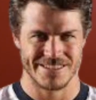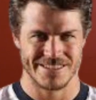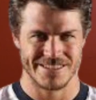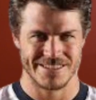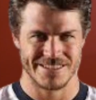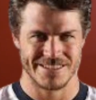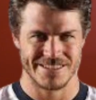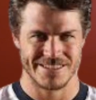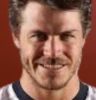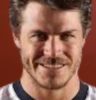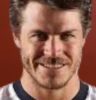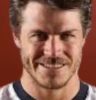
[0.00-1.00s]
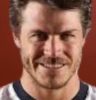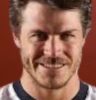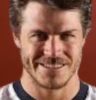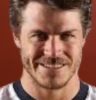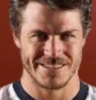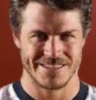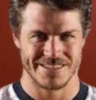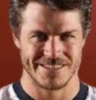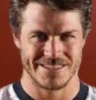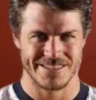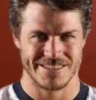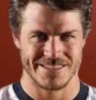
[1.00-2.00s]

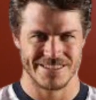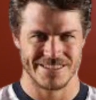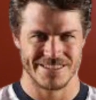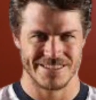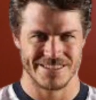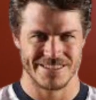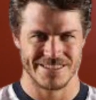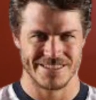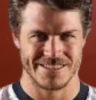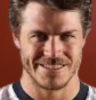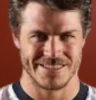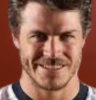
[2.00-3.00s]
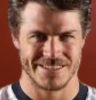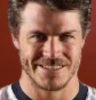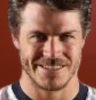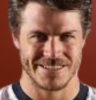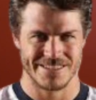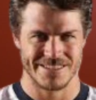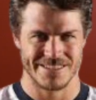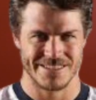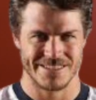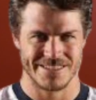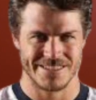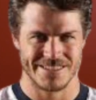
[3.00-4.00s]

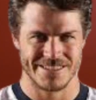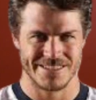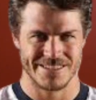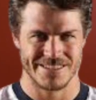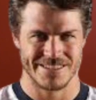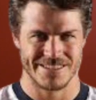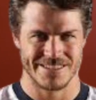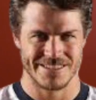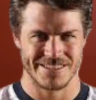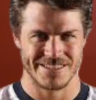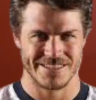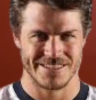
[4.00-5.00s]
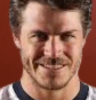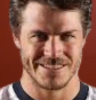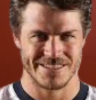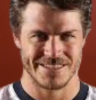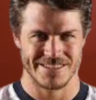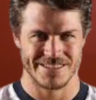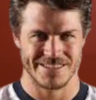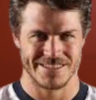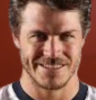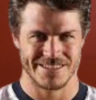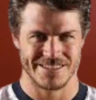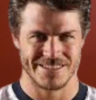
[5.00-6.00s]

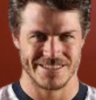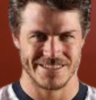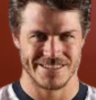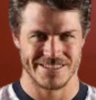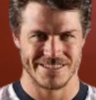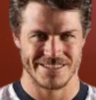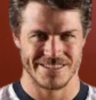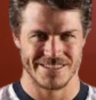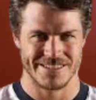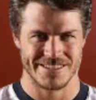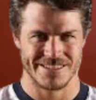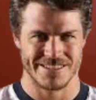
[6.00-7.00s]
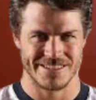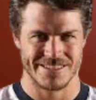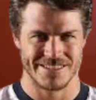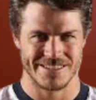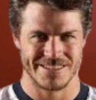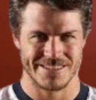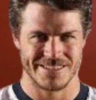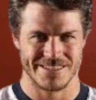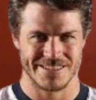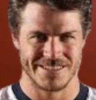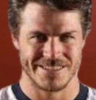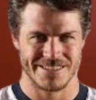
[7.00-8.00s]
(not speaking)